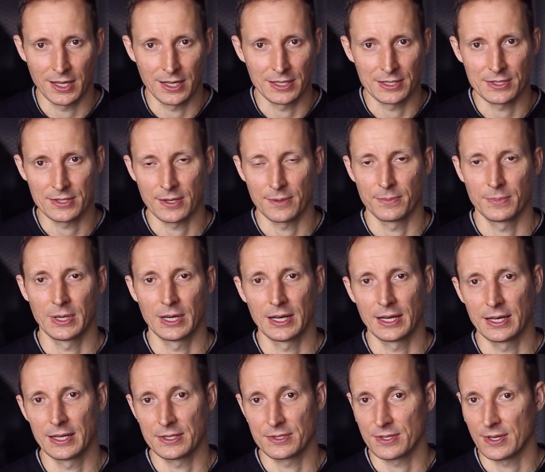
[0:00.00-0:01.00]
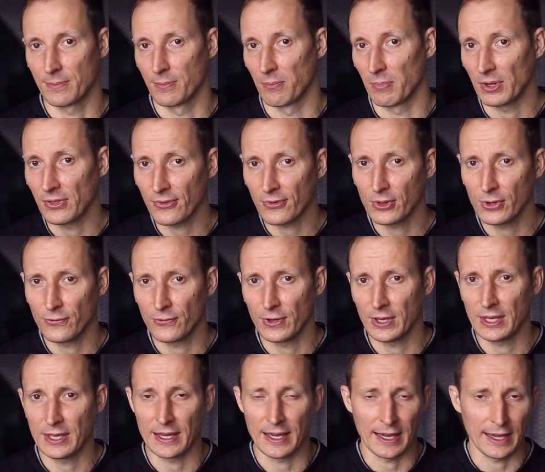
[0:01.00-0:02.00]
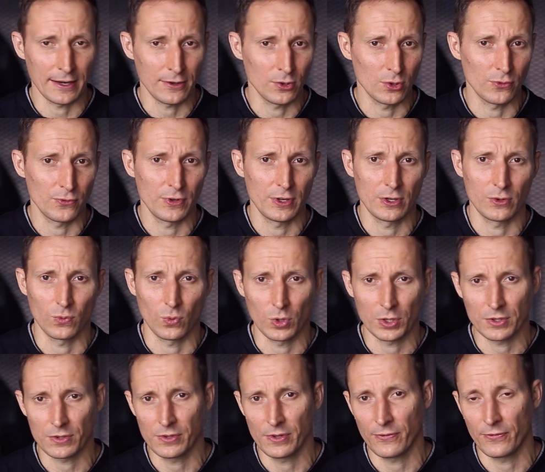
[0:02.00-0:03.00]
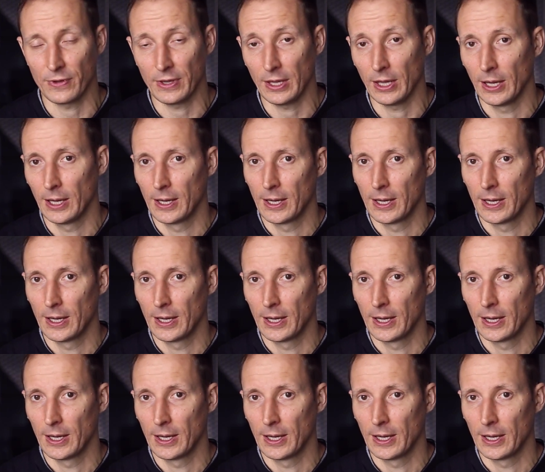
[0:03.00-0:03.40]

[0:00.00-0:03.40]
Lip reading: some monthly fee, annual fee, quarterly fee,